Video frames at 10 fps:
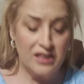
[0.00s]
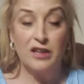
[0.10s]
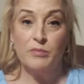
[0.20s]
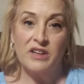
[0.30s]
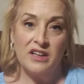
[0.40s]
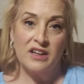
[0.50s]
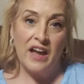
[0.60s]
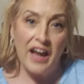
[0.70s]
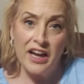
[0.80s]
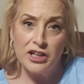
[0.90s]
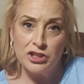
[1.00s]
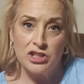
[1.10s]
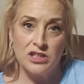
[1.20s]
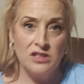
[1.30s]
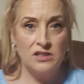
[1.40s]
Give me an
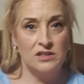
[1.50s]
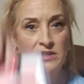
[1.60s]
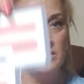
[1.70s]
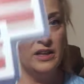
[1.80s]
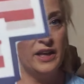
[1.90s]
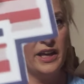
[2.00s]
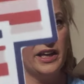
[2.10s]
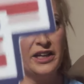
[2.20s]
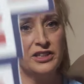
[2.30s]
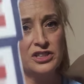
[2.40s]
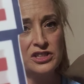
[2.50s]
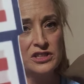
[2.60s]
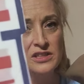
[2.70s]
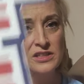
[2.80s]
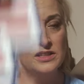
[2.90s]
H.
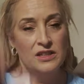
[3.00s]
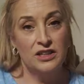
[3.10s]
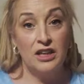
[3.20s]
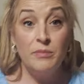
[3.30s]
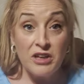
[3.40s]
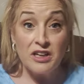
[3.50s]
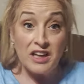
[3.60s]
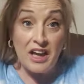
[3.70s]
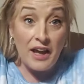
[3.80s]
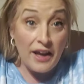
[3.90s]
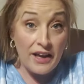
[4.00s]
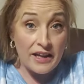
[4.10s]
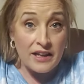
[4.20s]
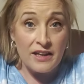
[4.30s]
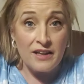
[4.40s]
H. Give me an
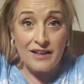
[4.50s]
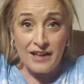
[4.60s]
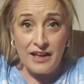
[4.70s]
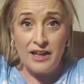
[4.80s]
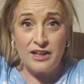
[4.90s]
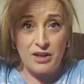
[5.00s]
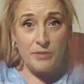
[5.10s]
A. A.